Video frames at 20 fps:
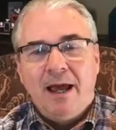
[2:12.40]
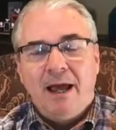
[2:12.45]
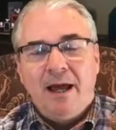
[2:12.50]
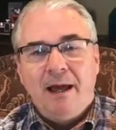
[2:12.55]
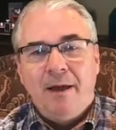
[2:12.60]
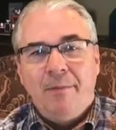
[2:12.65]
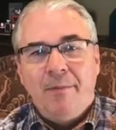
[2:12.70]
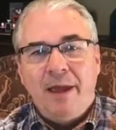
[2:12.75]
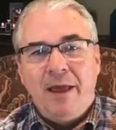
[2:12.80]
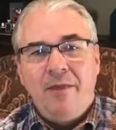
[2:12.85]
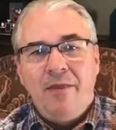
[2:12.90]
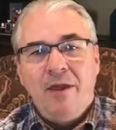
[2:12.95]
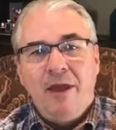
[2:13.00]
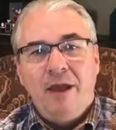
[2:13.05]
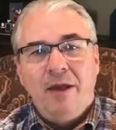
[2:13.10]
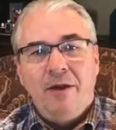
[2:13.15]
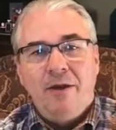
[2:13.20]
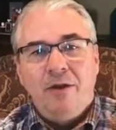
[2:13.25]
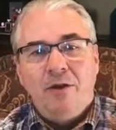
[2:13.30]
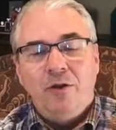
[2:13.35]
And
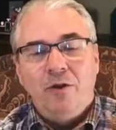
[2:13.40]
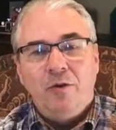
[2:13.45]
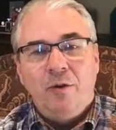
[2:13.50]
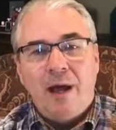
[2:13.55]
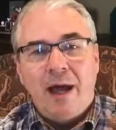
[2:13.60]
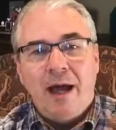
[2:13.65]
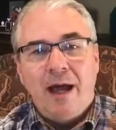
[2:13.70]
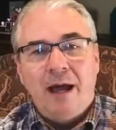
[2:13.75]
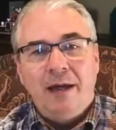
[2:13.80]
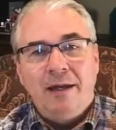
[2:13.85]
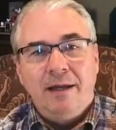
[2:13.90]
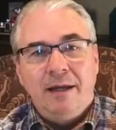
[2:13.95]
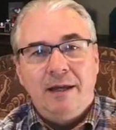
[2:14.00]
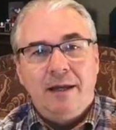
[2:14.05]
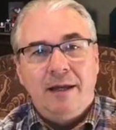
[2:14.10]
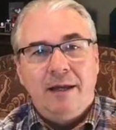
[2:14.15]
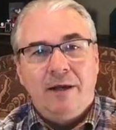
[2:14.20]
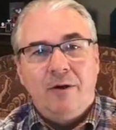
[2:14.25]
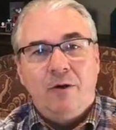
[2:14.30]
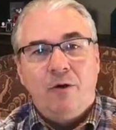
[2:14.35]
then you add
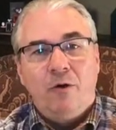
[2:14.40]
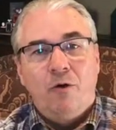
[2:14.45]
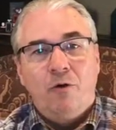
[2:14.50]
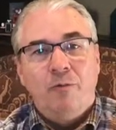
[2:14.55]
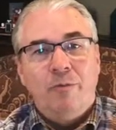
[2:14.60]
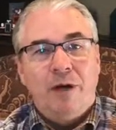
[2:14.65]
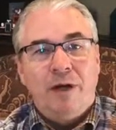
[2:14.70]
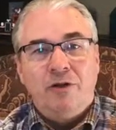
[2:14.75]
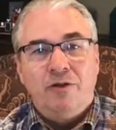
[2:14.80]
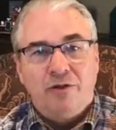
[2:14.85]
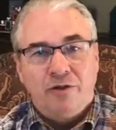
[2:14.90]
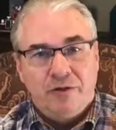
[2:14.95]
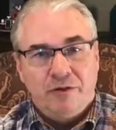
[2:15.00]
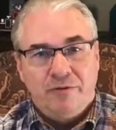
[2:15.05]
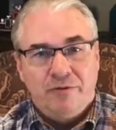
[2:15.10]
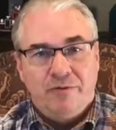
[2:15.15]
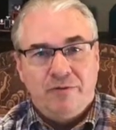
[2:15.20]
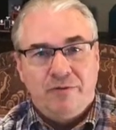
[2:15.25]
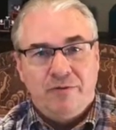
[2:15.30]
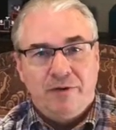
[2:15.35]
in a whole bunch
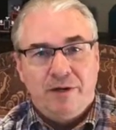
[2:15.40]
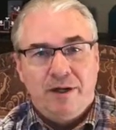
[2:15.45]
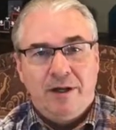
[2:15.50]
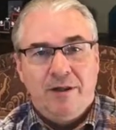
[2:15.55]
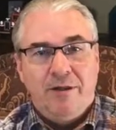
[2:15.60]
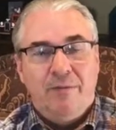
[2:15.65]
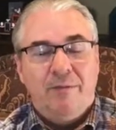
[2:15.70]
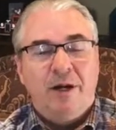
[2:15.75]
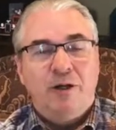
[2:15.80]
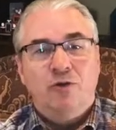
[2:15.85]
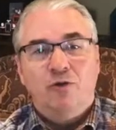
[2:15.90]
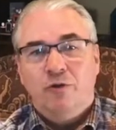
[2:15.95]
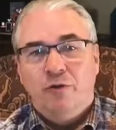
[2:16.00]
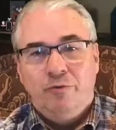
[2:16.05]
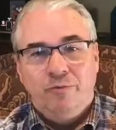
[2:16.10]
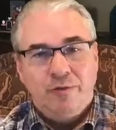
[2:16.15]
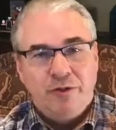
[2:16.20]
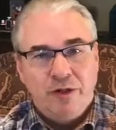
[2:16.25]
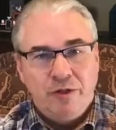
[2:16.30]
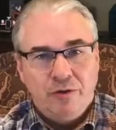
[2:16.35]
of the
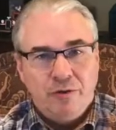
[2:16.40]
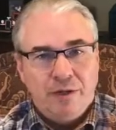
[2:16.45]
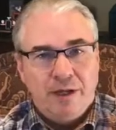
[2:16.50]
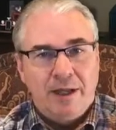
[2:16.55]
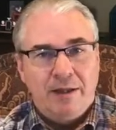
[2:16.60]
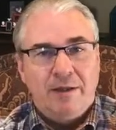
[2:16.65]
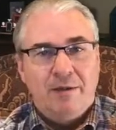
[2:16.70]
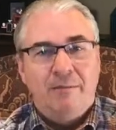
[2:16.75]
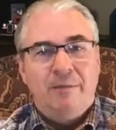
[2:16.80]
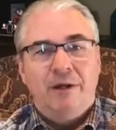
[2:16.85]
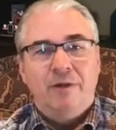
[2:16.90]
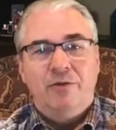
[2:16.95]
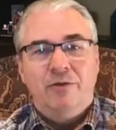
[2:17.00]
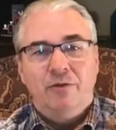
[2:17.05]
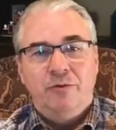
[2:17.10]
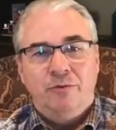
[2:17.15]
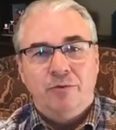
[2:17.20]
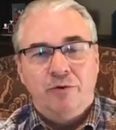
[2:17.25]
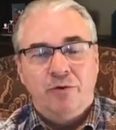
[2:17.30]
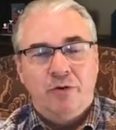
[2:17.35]
mushrooms, and you let the
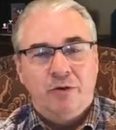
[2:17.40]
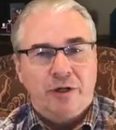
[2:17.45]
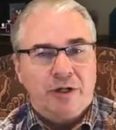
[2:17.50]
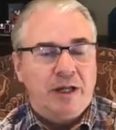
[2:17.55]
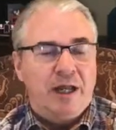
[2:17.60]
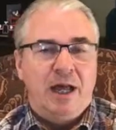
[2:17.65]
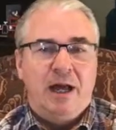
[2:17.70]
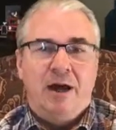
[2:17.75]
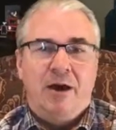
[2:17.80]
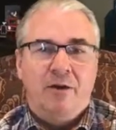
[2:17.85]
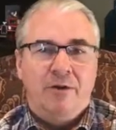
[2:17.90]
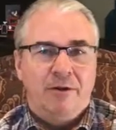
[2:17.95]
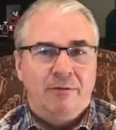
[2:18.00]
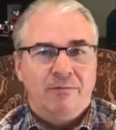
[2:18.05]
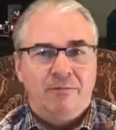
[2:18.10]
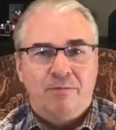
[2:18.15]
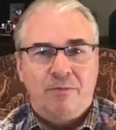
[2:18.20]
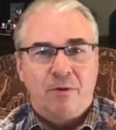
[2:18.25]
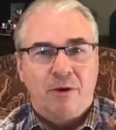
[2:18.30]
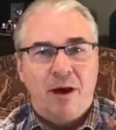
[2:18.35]
mushrooms cook down
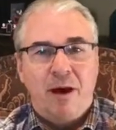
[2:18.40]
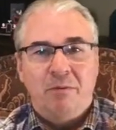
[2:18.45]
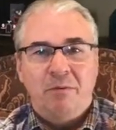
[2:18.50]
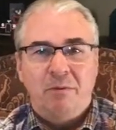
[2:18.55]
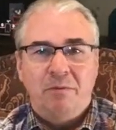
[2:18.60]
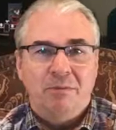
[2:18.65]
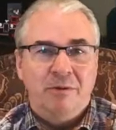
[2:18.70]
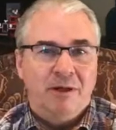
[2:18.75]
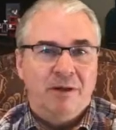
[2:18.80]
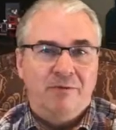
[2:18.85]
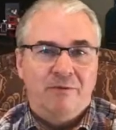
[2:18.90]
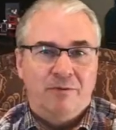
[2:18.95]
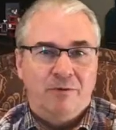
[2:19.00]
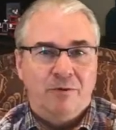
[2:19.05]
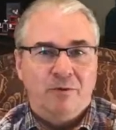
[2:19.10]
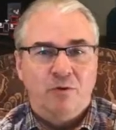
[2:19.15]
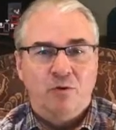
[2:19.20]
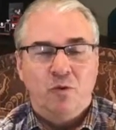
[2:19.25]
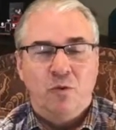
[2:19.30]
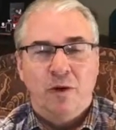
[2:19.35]
probably
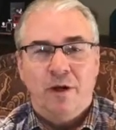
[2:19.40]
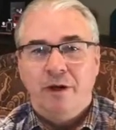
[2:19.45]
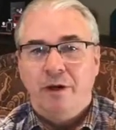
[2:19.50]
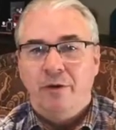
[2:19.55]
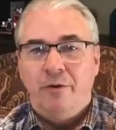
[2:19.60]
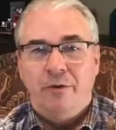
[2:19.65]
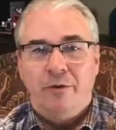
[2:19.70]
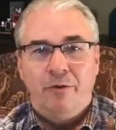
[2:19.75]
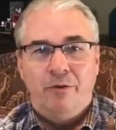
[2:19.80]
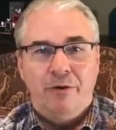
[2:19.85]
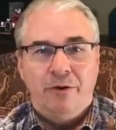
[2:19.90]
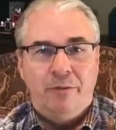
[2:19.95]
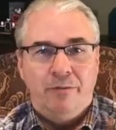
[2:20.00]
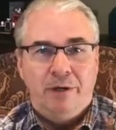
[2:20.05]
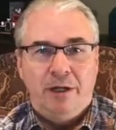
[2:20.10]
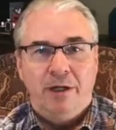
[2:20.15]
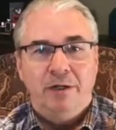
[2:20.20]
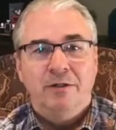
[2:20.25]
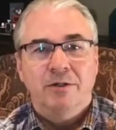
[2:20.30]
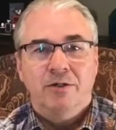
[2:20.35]
for 20 or 30
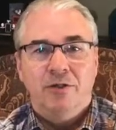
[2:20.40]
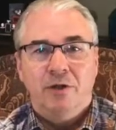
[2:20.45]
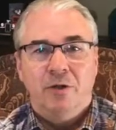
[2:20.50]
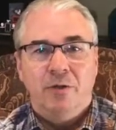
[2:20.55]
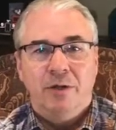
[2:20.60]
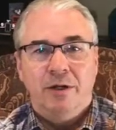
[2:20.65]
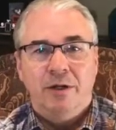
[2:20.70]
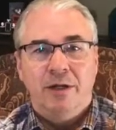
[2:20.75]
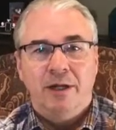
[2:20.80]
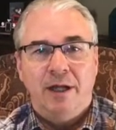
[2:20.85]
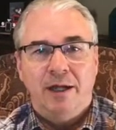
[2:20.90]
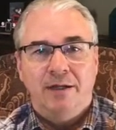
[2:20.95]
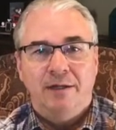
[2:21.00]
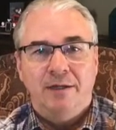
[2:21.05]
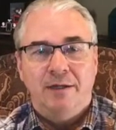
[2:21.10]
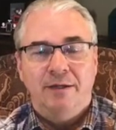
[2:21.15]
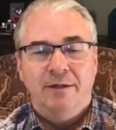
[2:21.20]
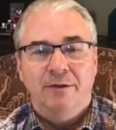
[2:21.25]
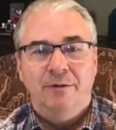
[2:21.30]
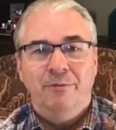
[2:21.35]
minutes. So it takes
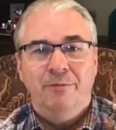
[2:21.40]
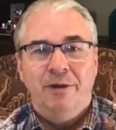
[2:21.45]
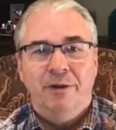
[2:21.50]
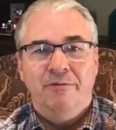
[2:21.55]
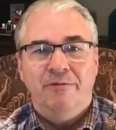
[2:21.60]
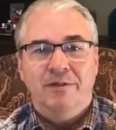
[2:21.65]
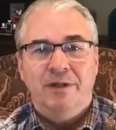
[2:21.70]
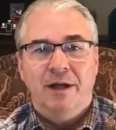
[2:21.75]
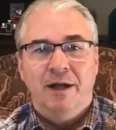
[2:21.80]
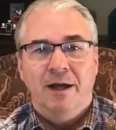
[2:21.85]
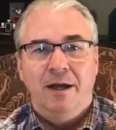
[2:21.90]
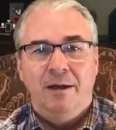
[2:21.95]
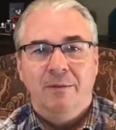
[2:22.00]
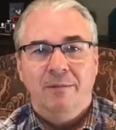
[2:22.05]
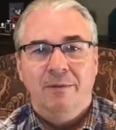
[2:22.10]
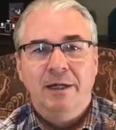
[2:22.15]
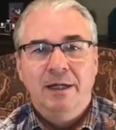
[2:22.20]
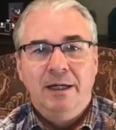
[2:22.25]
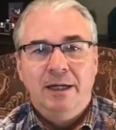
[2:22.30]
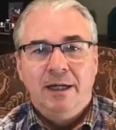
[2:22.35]
a little bit of
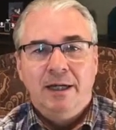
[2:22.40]
time.